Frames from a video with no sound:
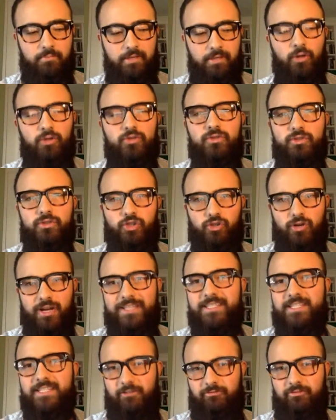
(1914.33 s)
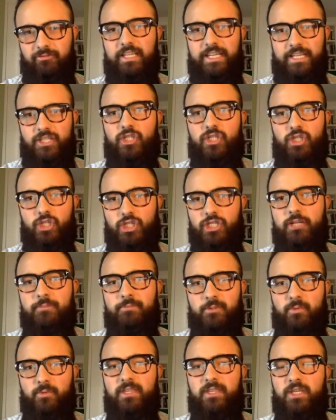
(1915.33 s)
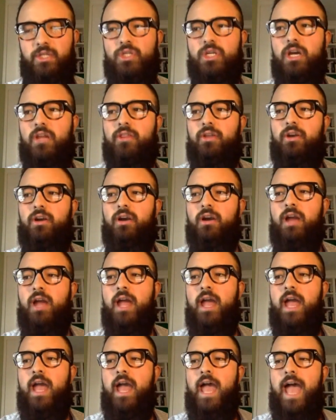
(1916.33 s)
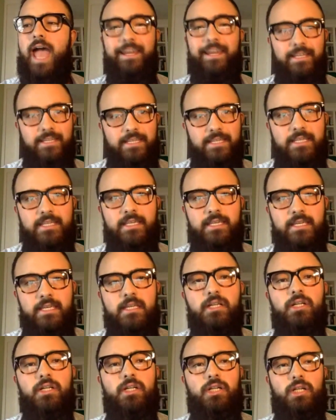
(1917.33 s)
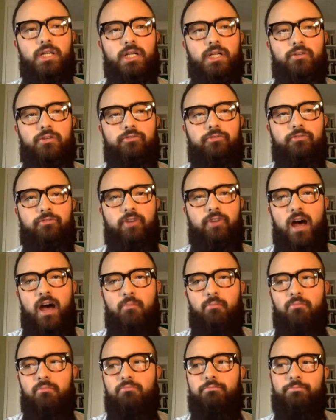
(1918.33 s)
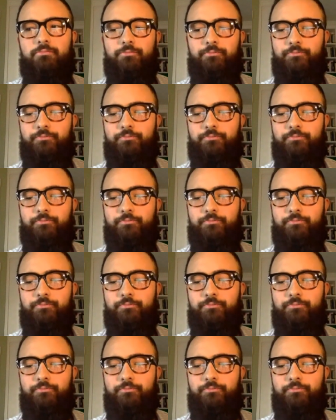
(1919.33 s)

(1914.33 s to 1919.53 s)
build trusting relationships with each other and heal from